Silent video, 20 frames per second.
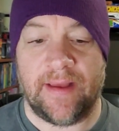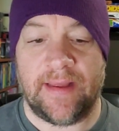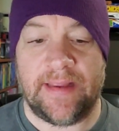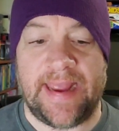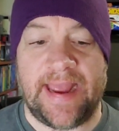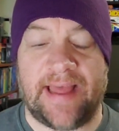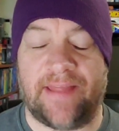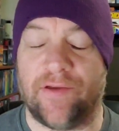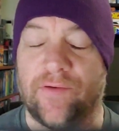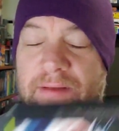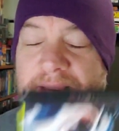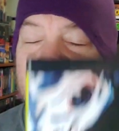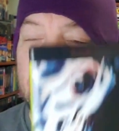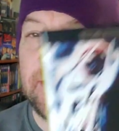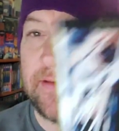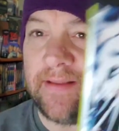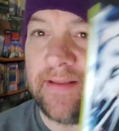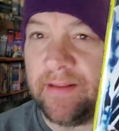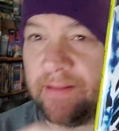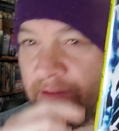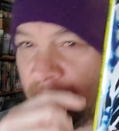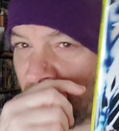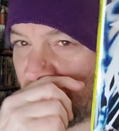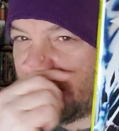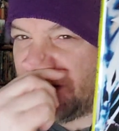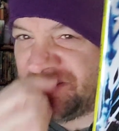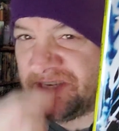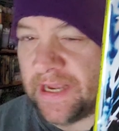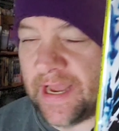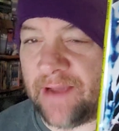Yeah, the
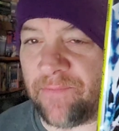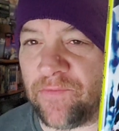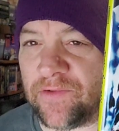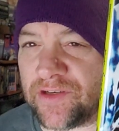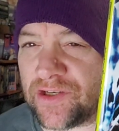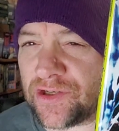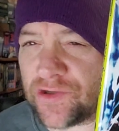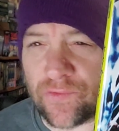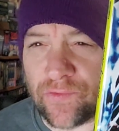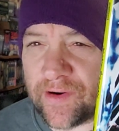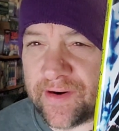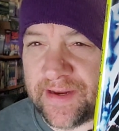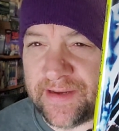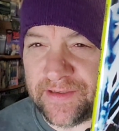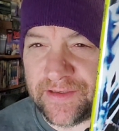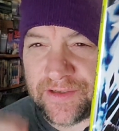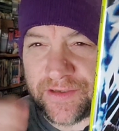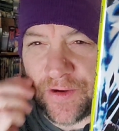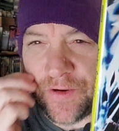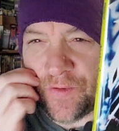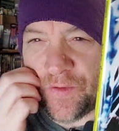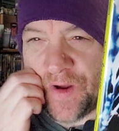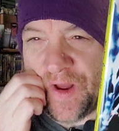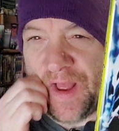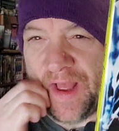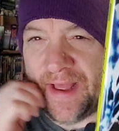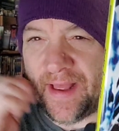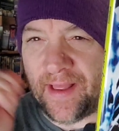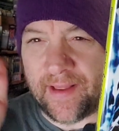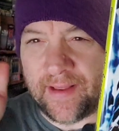runtime was short, and so
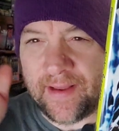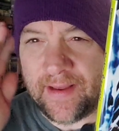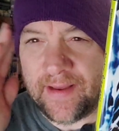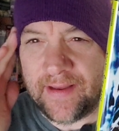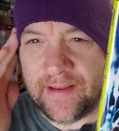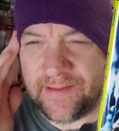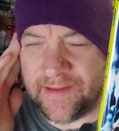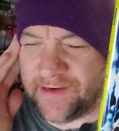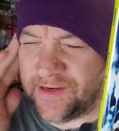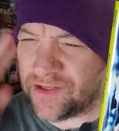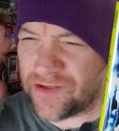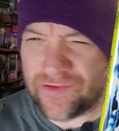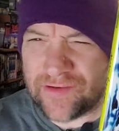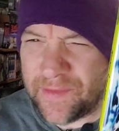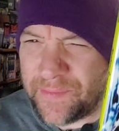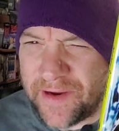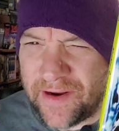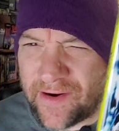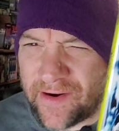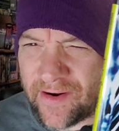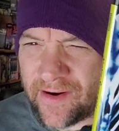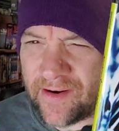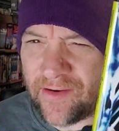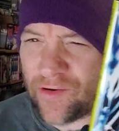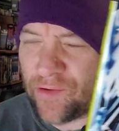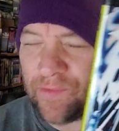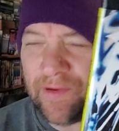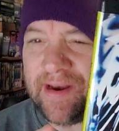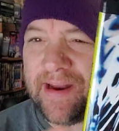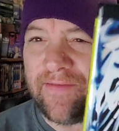the distributor
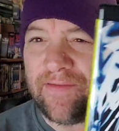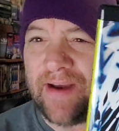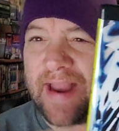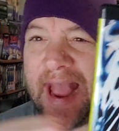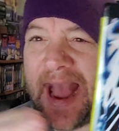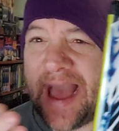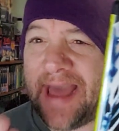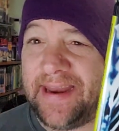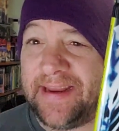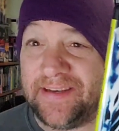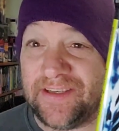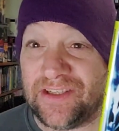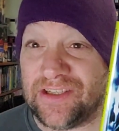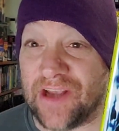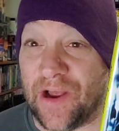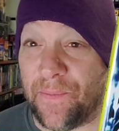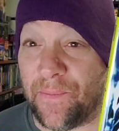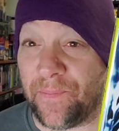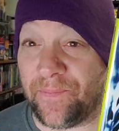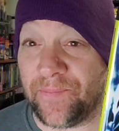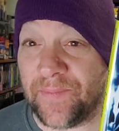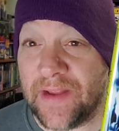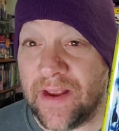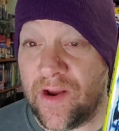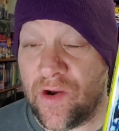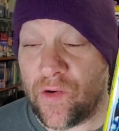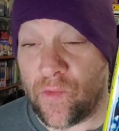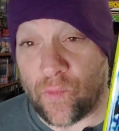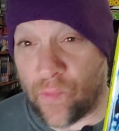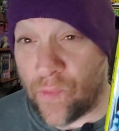or whatever added some
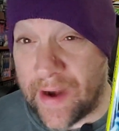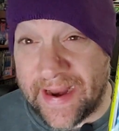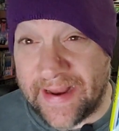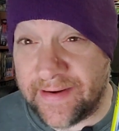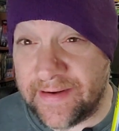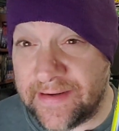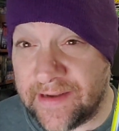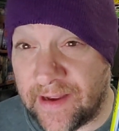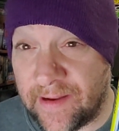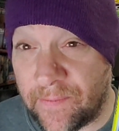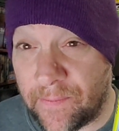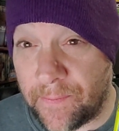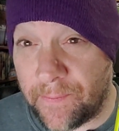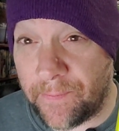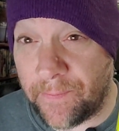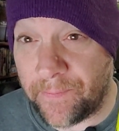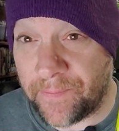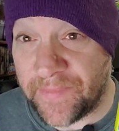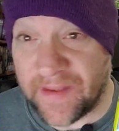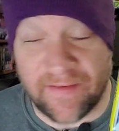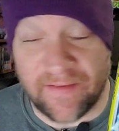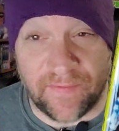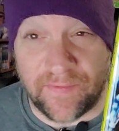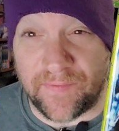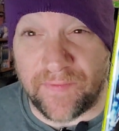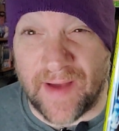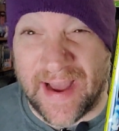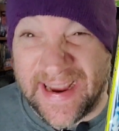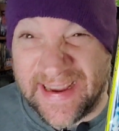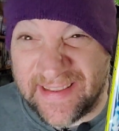random
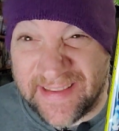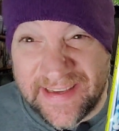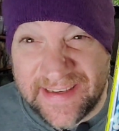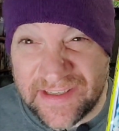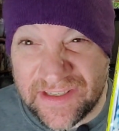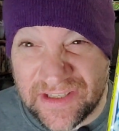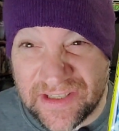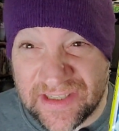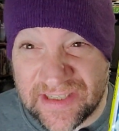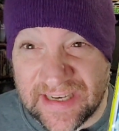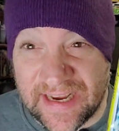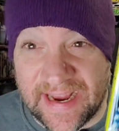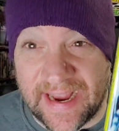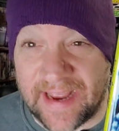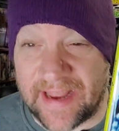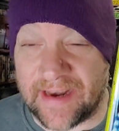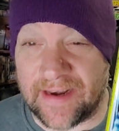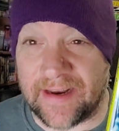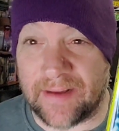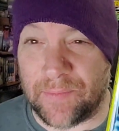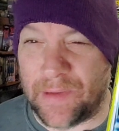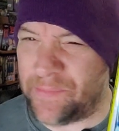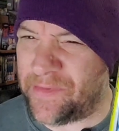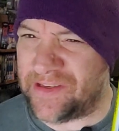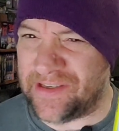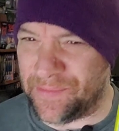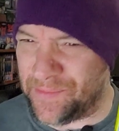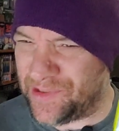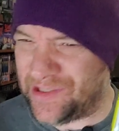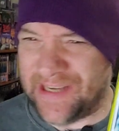violence and maybe
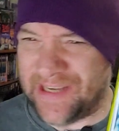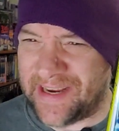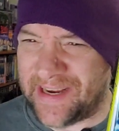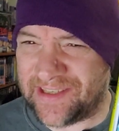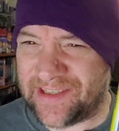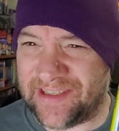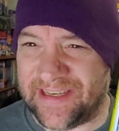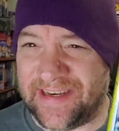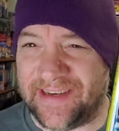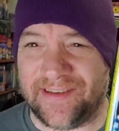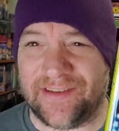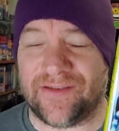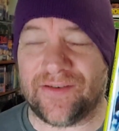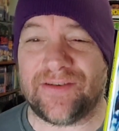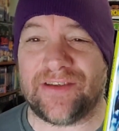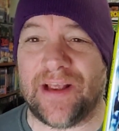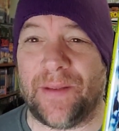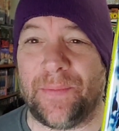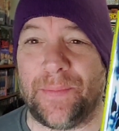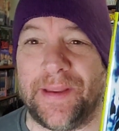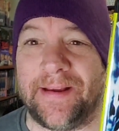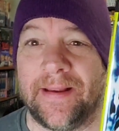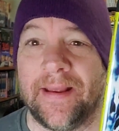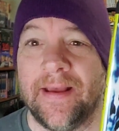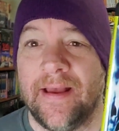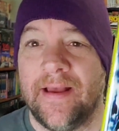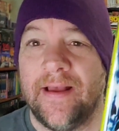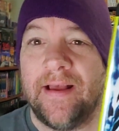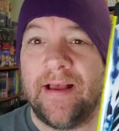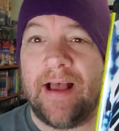some sex scenes or something
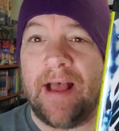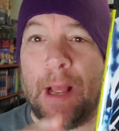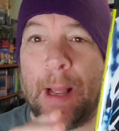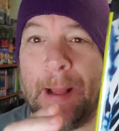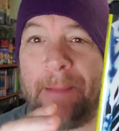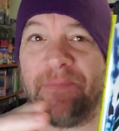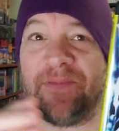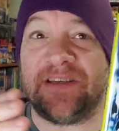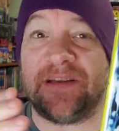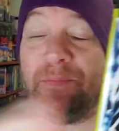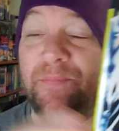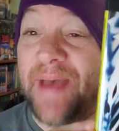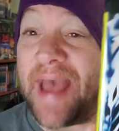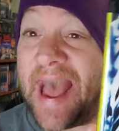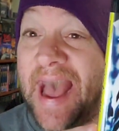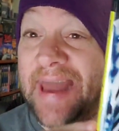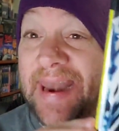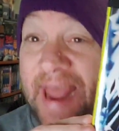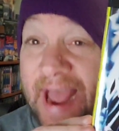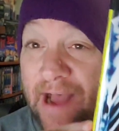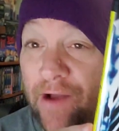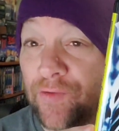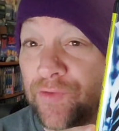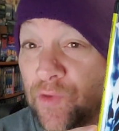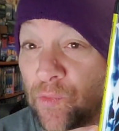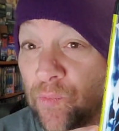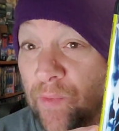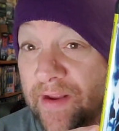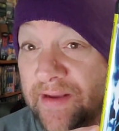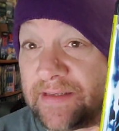to pad out
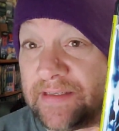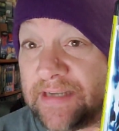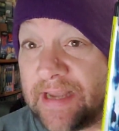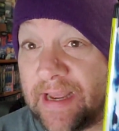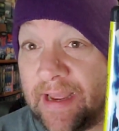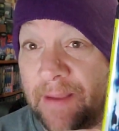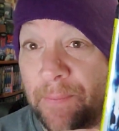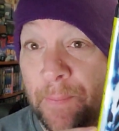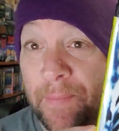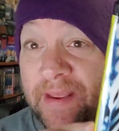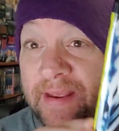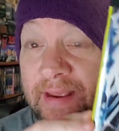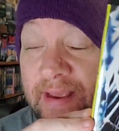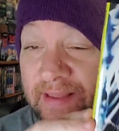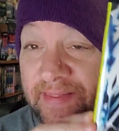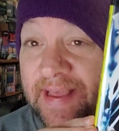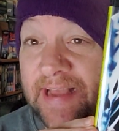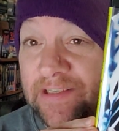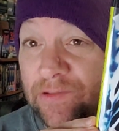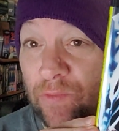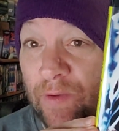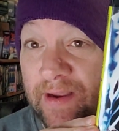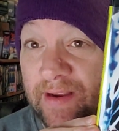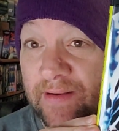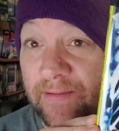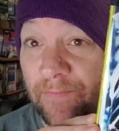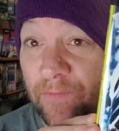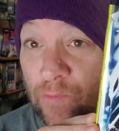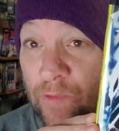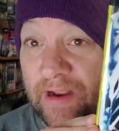the runtime, and that's what
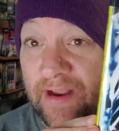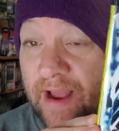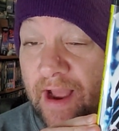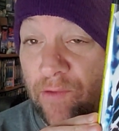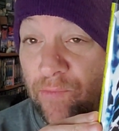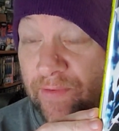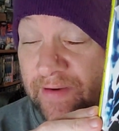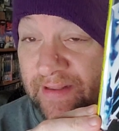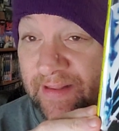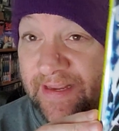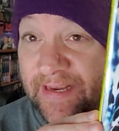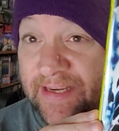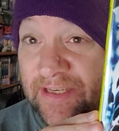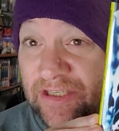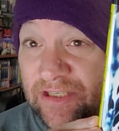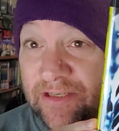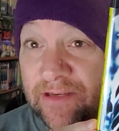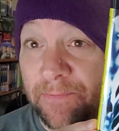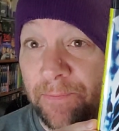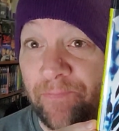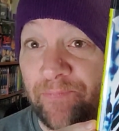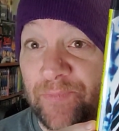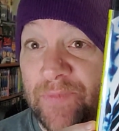got released